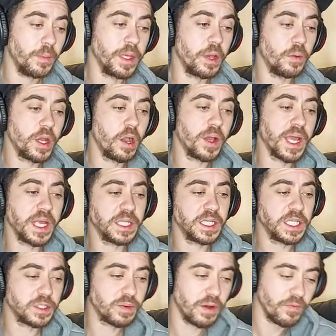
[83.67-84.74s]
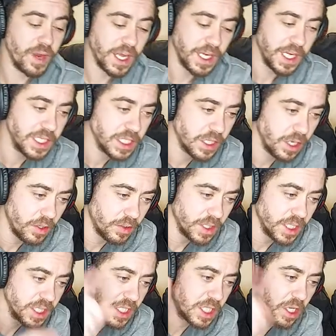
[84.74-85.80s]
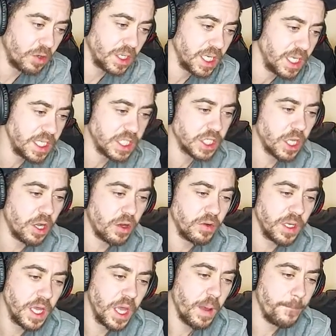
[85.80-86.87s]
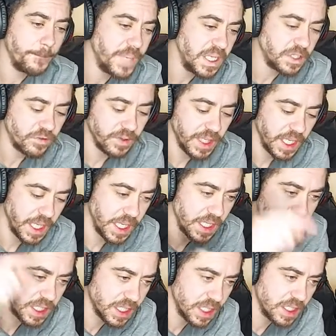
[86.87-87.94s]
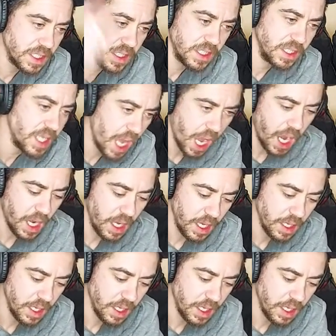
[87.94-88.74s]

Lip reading: But yeah, we're going to get into this one right now. Let's go. This is Lodi Lee Stone, Beast from the East. Yeah.